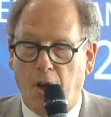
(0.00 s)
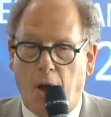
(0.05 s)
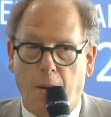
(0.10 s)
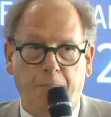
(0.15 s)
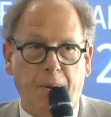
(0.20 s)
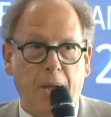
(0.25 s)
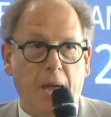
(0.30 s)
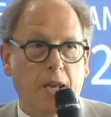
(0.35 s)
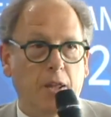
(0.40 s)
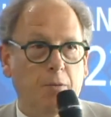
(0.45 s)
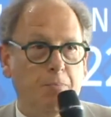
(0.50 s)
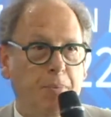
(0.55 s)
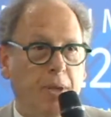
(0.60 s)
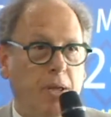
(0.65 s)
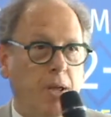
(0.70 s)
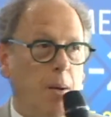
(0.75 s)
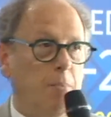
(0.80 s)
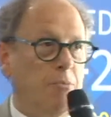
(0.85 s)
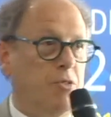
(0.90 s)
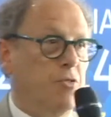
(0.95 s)
up and it
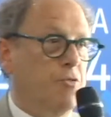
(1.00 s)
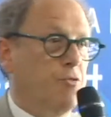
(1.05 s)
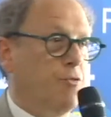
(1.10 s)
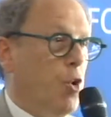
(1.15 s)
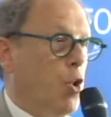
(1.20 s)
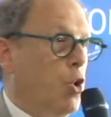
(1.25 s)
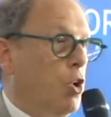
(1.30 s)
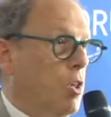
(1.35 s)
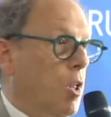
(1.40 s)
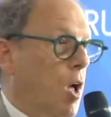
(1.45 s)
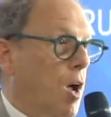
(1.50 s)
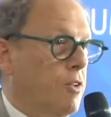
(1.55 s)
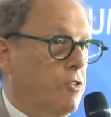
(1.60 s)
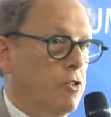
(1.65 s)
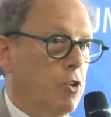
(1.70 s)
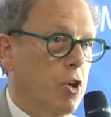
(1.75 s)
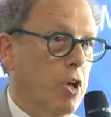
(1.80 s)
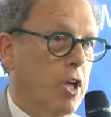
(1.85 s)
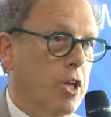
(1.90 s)
becomes fertilizer.